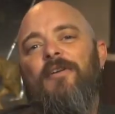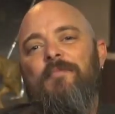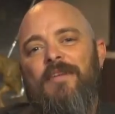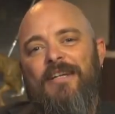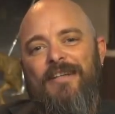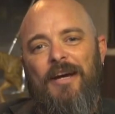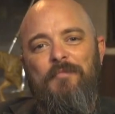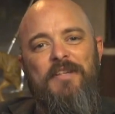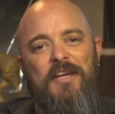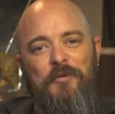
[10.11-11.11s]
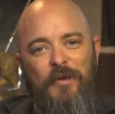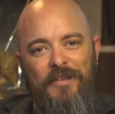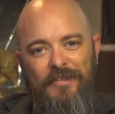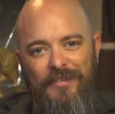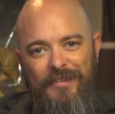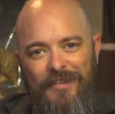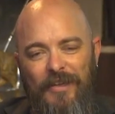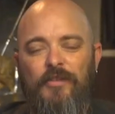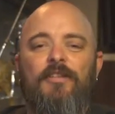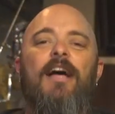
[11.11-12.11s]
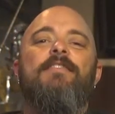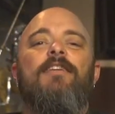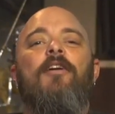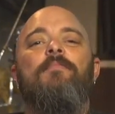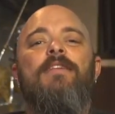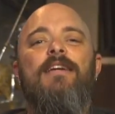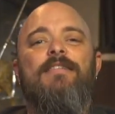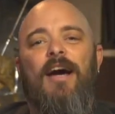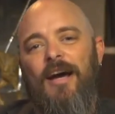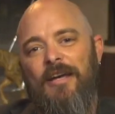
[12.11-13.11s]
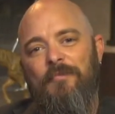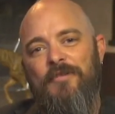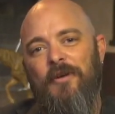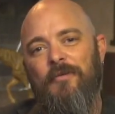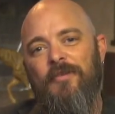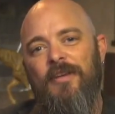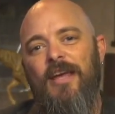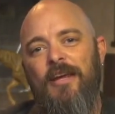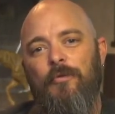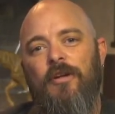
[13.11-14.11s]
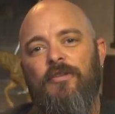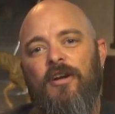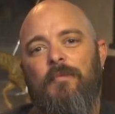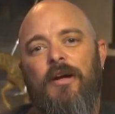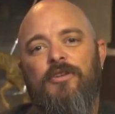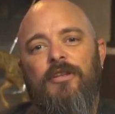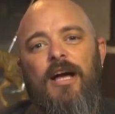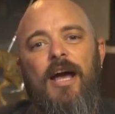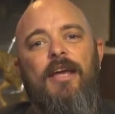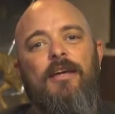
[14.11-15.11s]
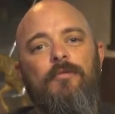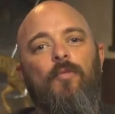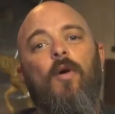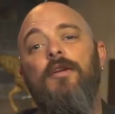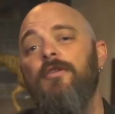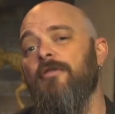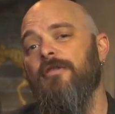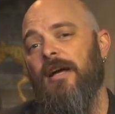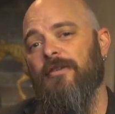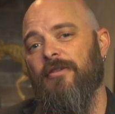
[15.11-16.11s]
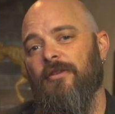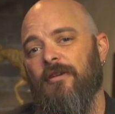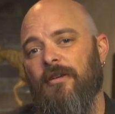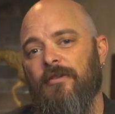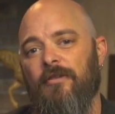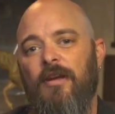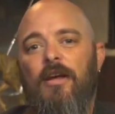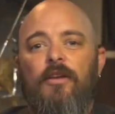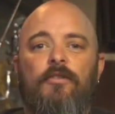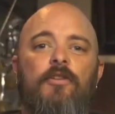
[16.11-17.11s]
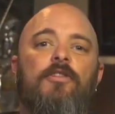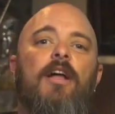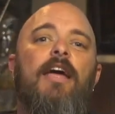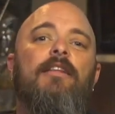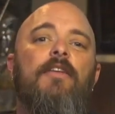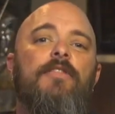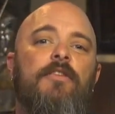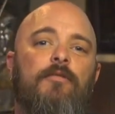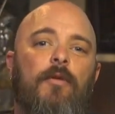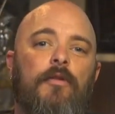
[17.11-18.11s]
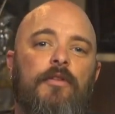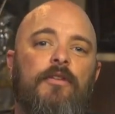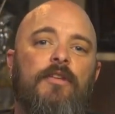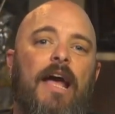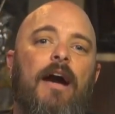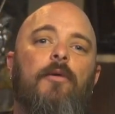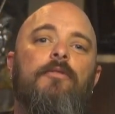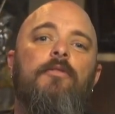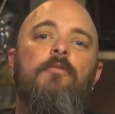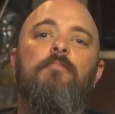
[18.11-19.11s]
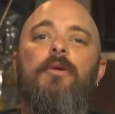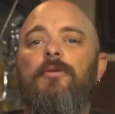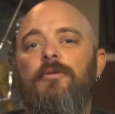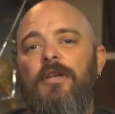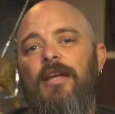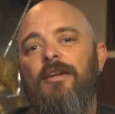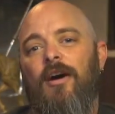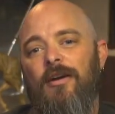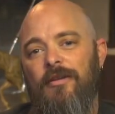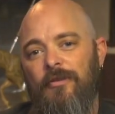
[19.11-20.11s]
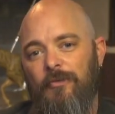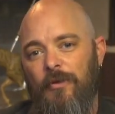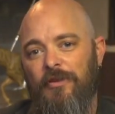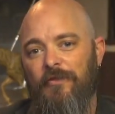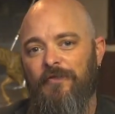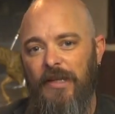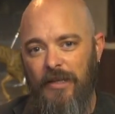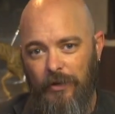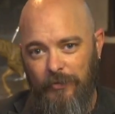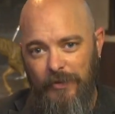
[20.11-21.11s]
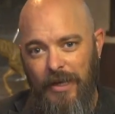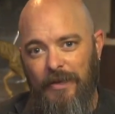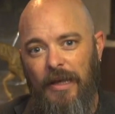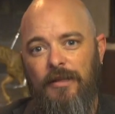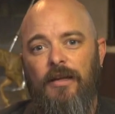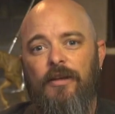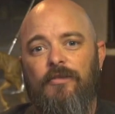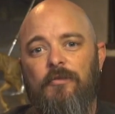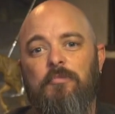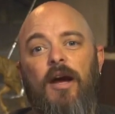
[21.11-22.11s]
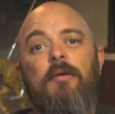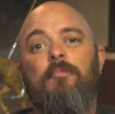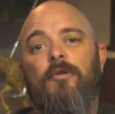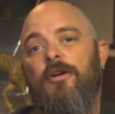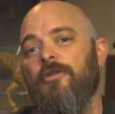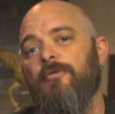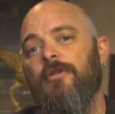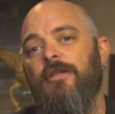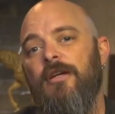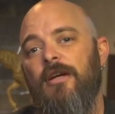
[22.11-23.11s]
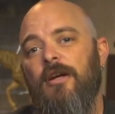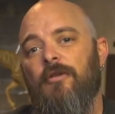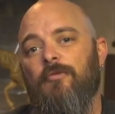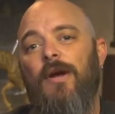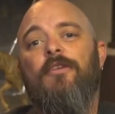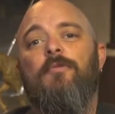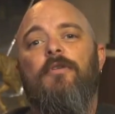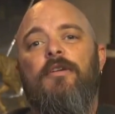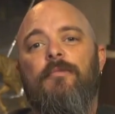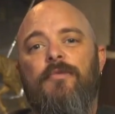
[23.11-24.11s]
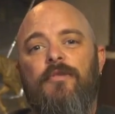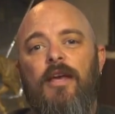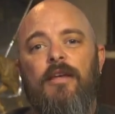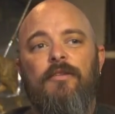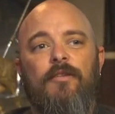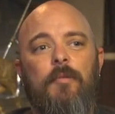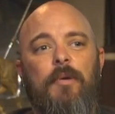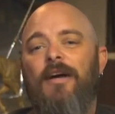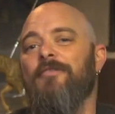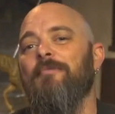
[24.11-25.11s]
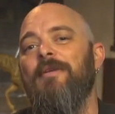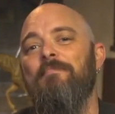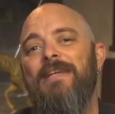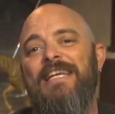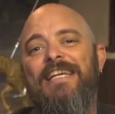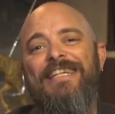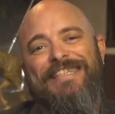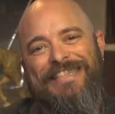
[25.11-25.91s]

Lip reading: Update. I'm Daniel Whittington. It's class update time. So today we're going to talk about July and one new class in August. So July 11th and 12th is how to build an audience with video. That class is Brian Brushwood, Rex Williams, and possibly me.